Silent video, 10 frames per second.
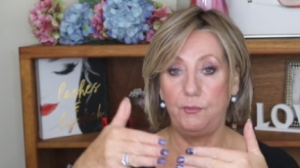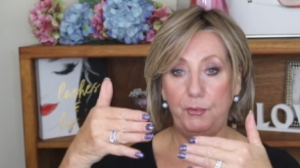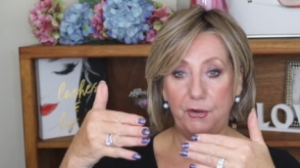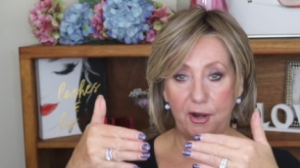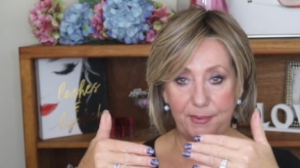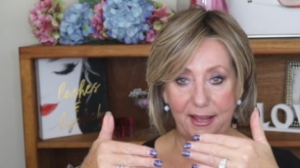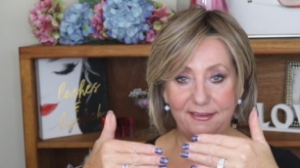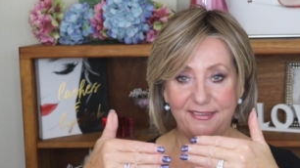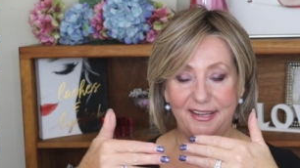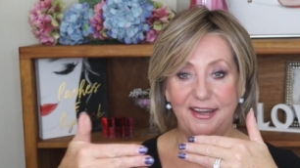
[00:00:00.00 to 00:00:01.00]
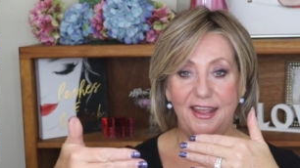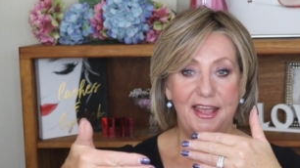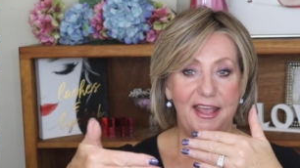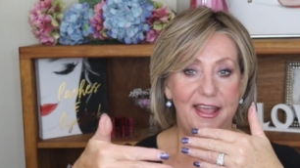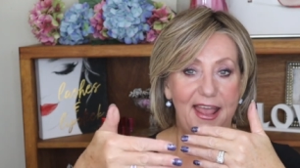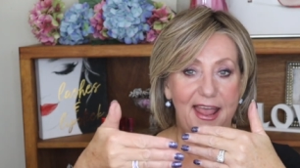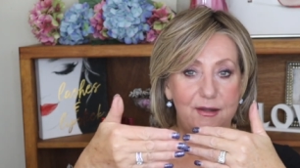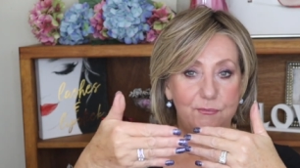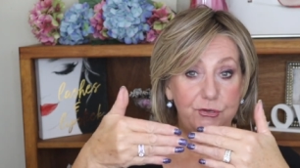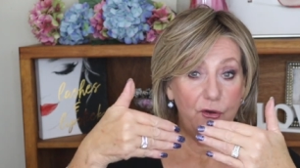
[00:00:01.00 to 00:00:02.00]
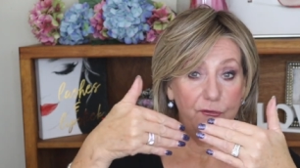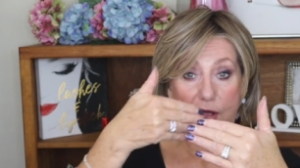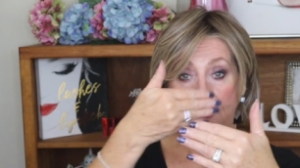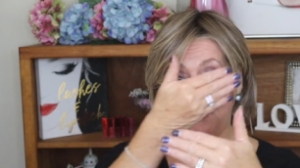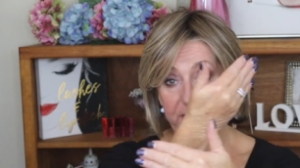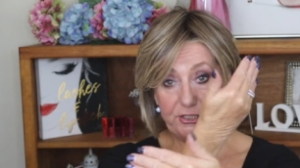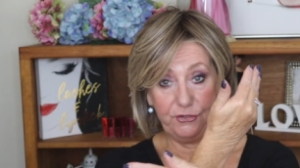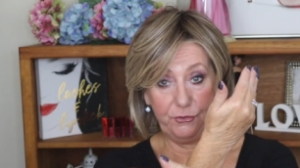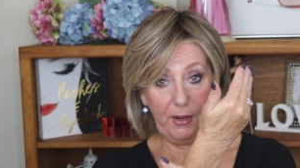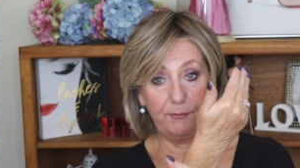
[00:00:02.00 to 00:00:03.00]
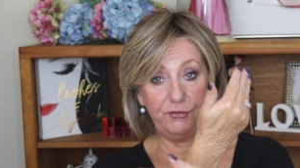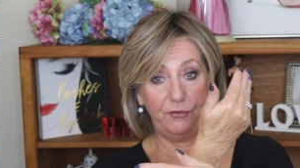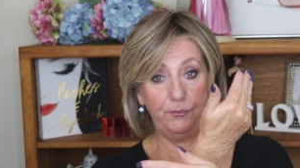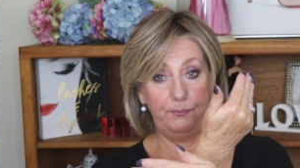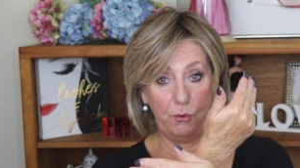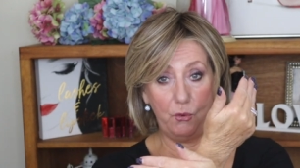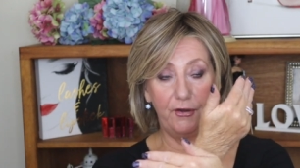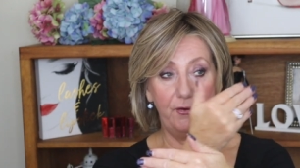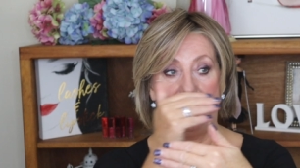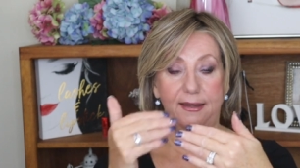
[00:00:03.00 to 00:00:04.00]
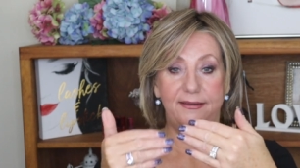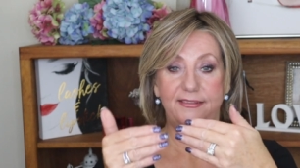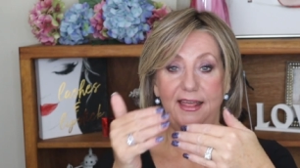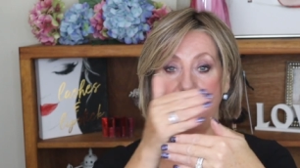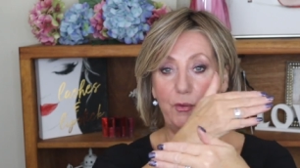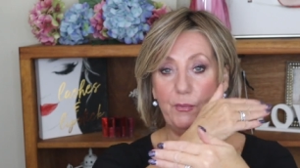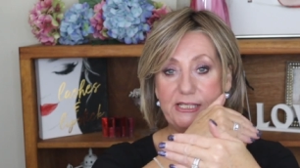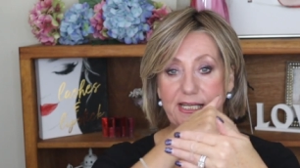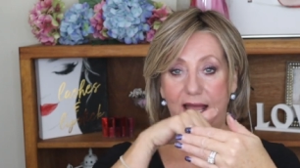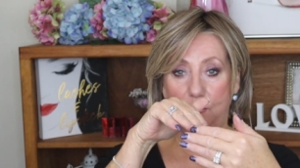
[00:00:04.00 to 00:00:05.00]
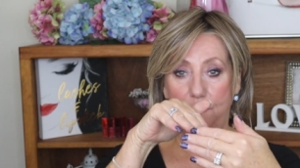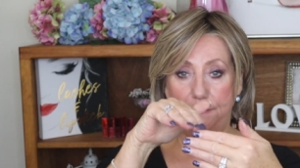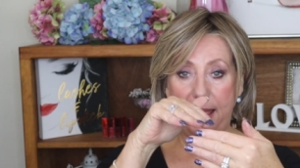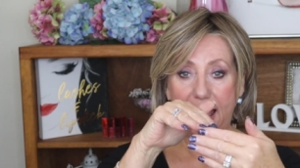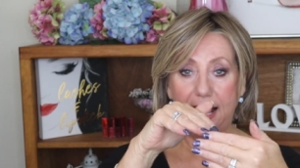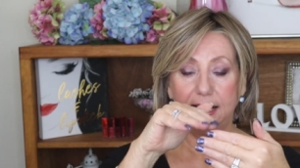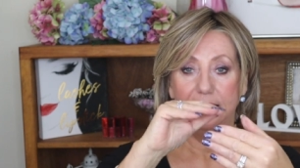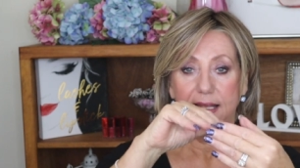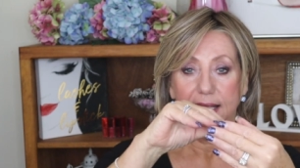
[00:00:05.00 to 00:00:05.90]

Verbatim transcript: We put our bikes in and we drove all the way to the New Hampshire border, and then we went down back.